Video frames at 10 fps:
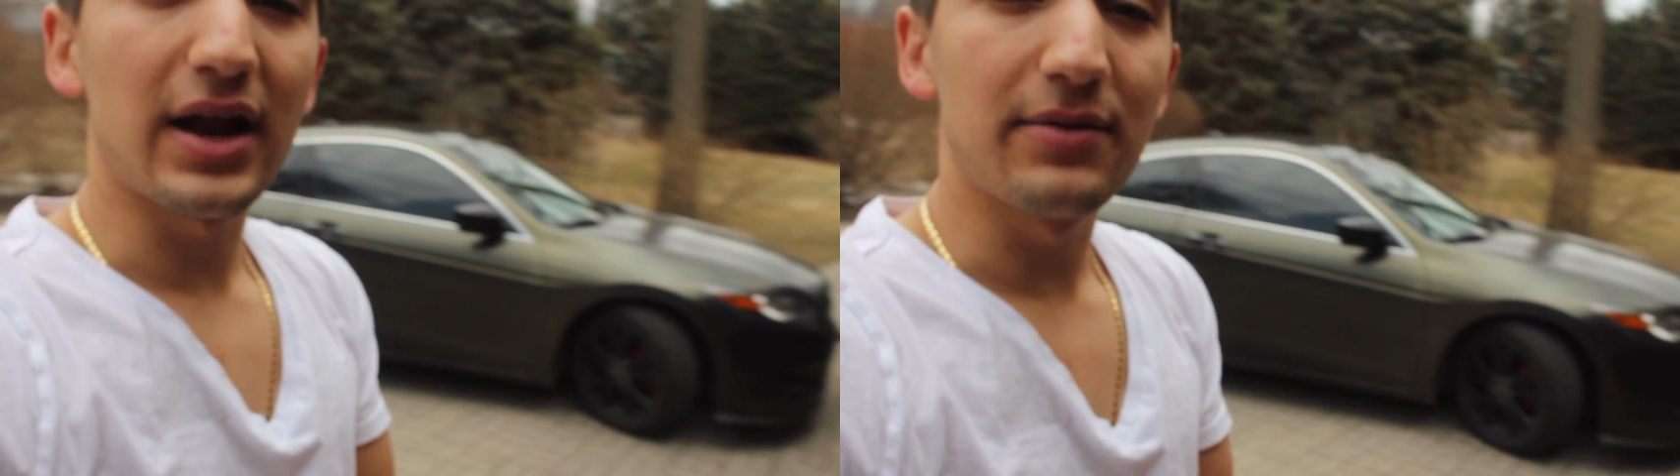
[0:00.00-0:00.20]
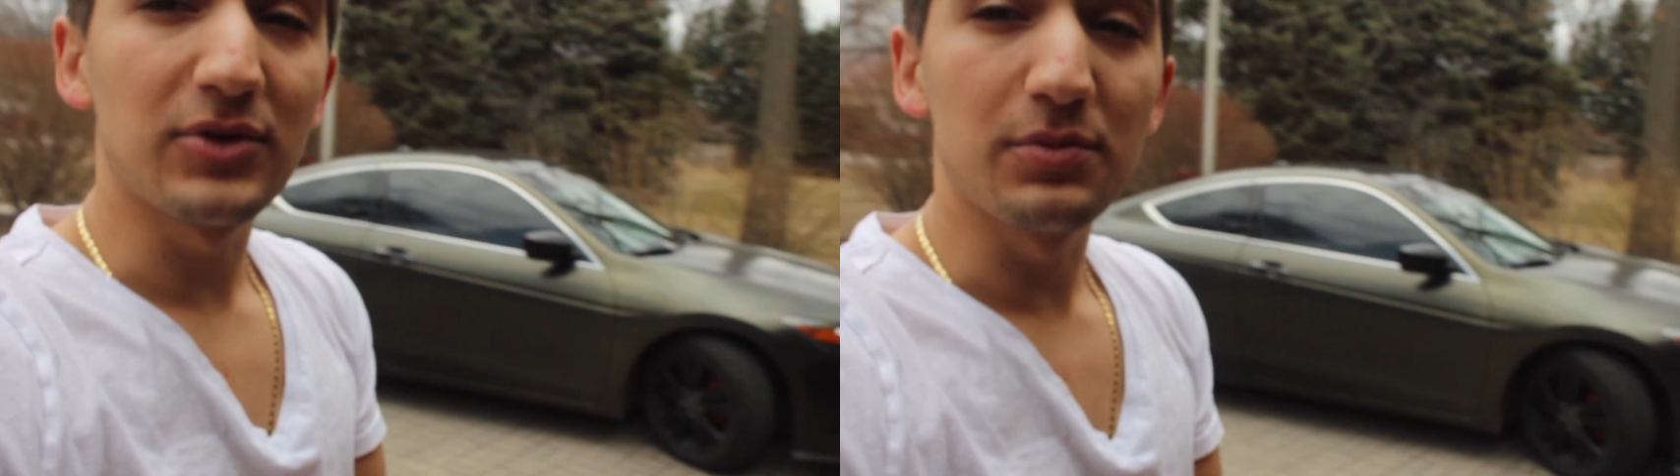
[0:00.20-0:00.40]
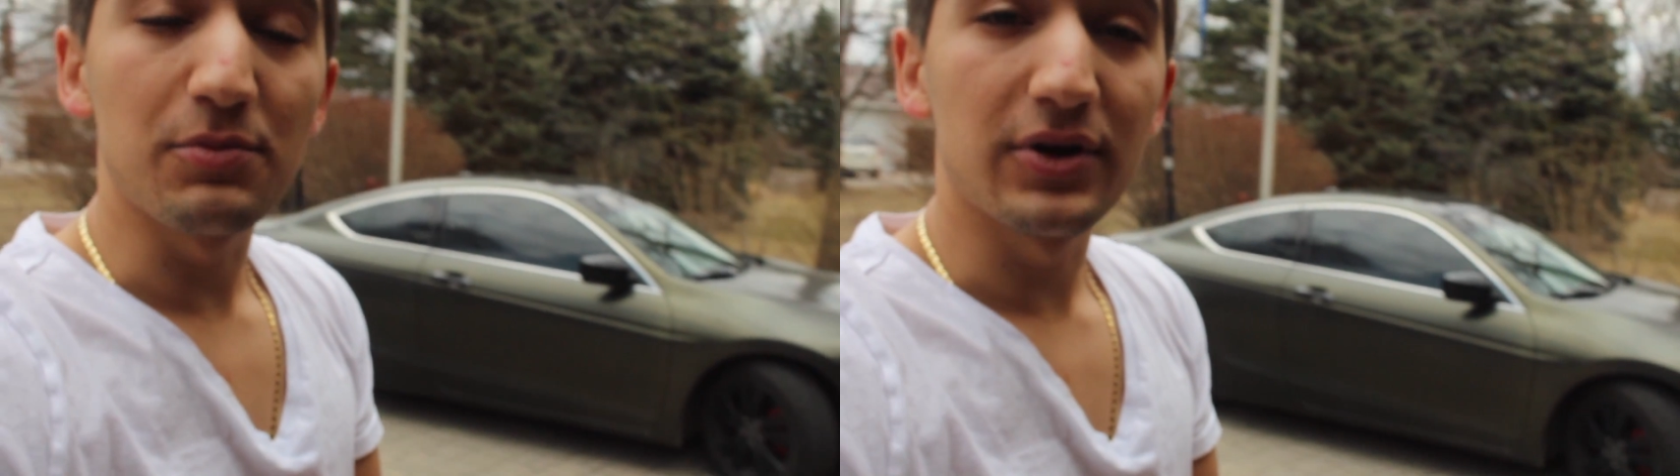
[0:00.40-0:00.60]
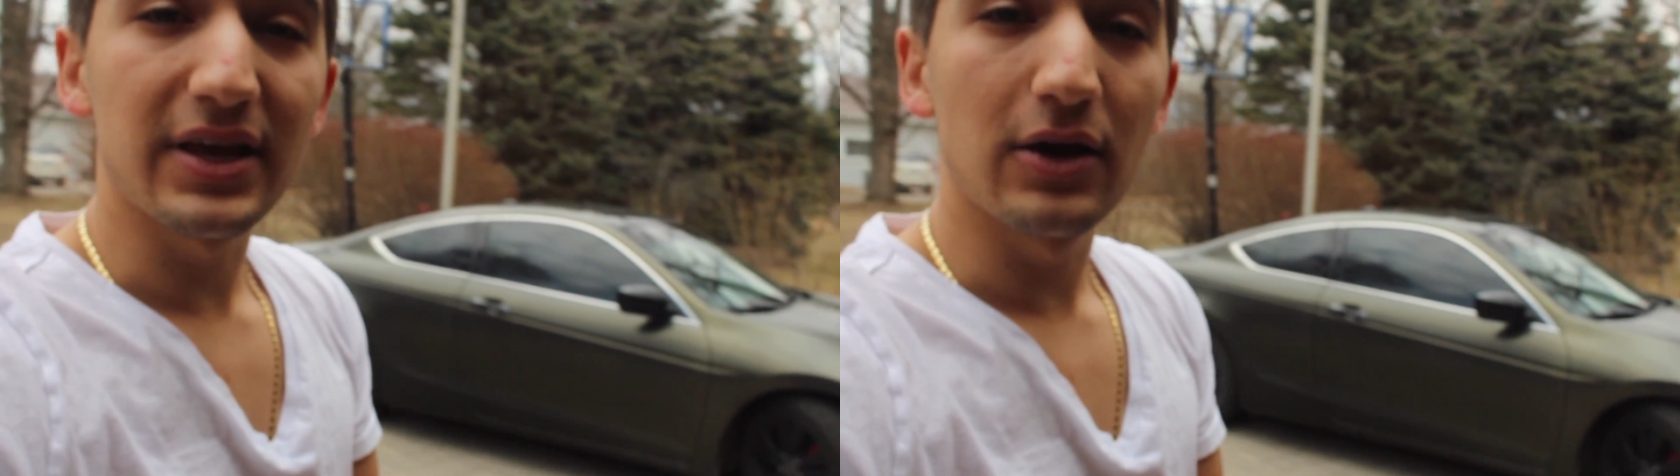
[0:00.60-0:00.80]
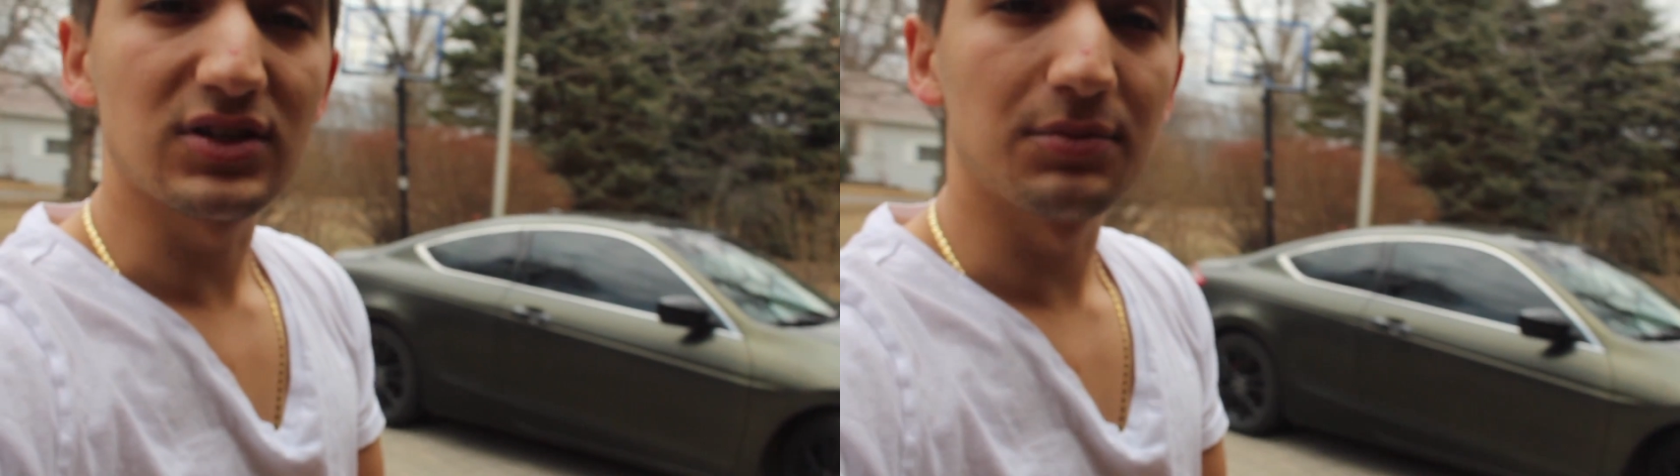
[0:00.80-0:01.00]
that I'm going to be
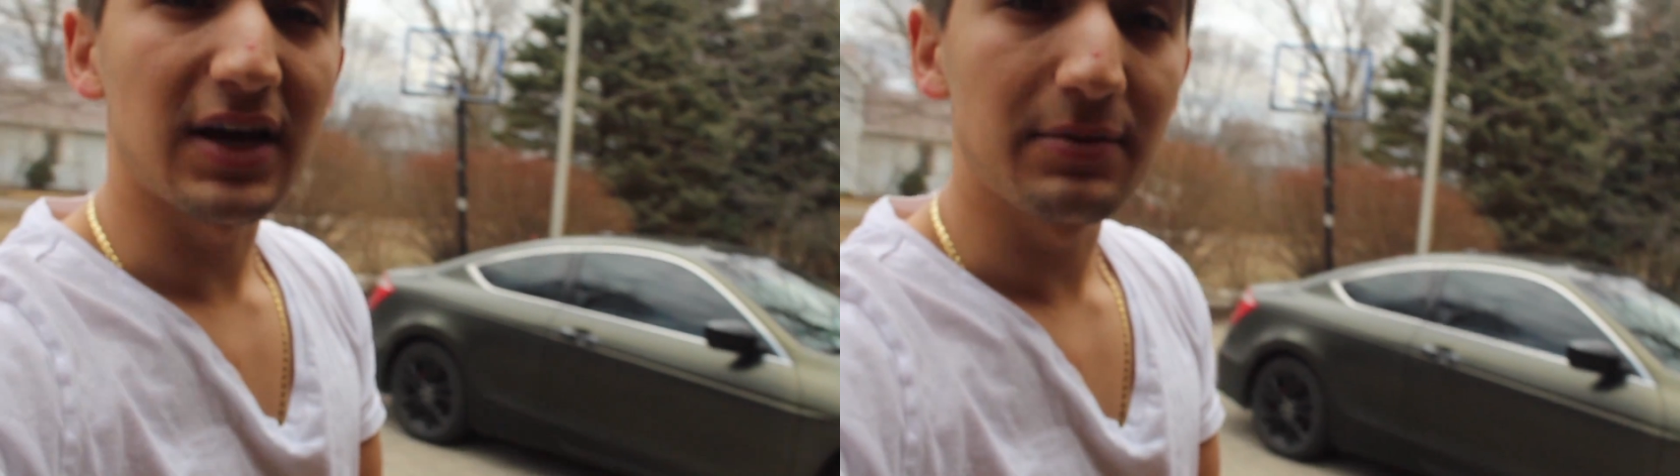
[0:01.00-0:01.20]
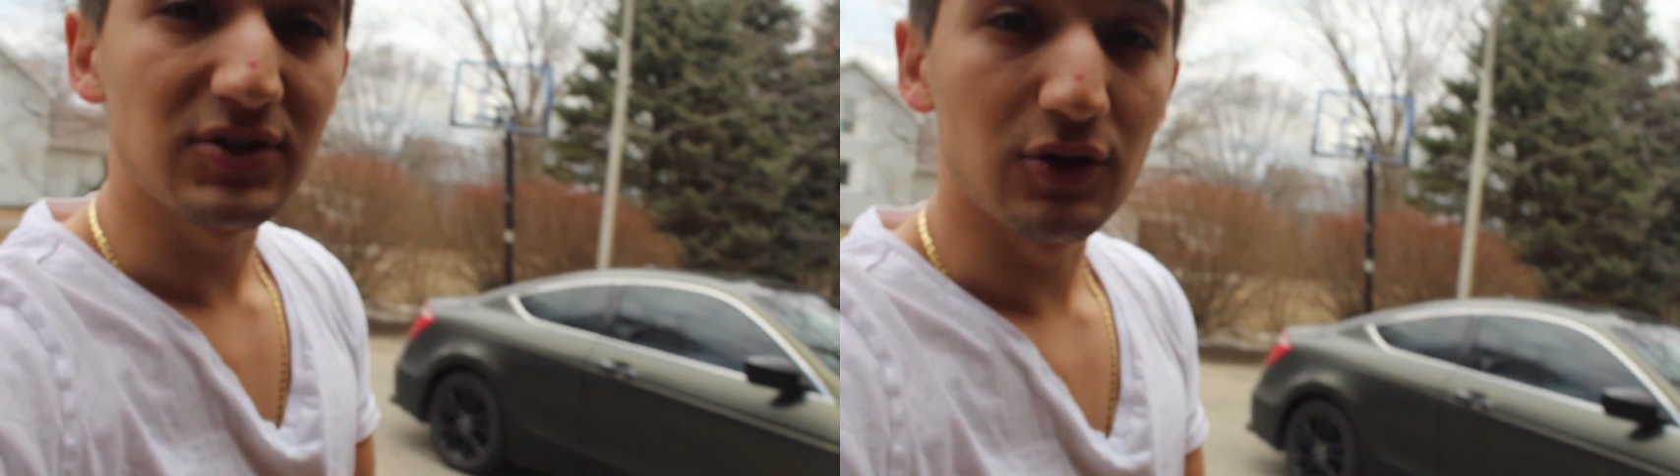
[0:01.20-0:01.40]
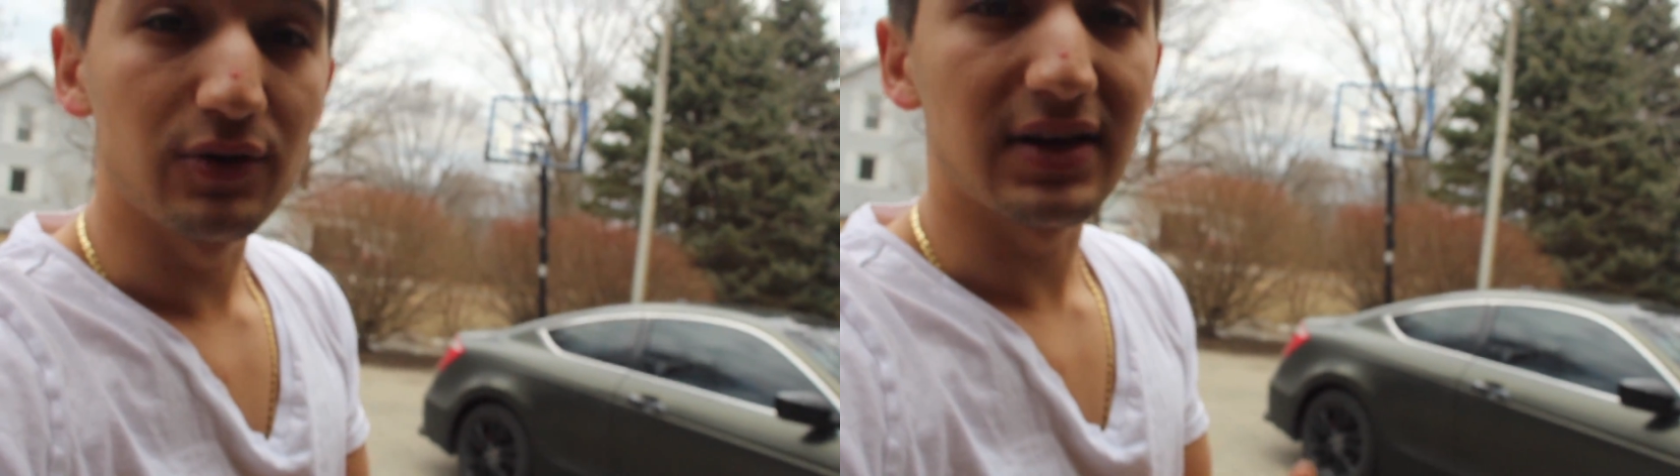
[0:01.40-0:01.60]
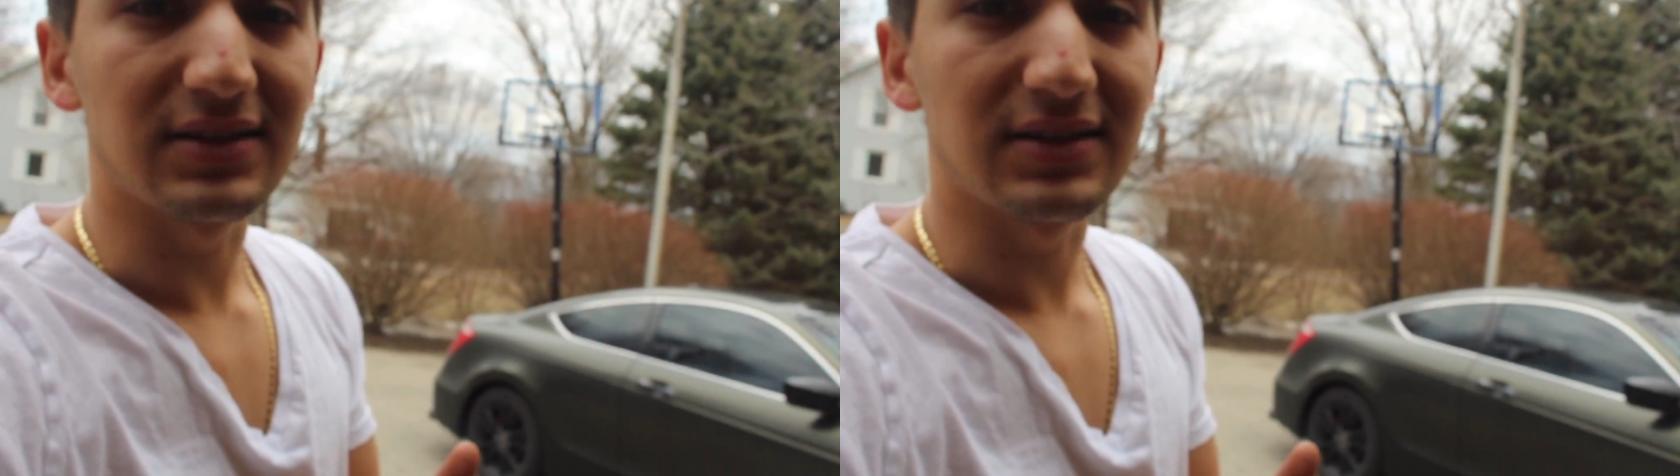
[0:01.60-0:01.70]
putting out sometime soon.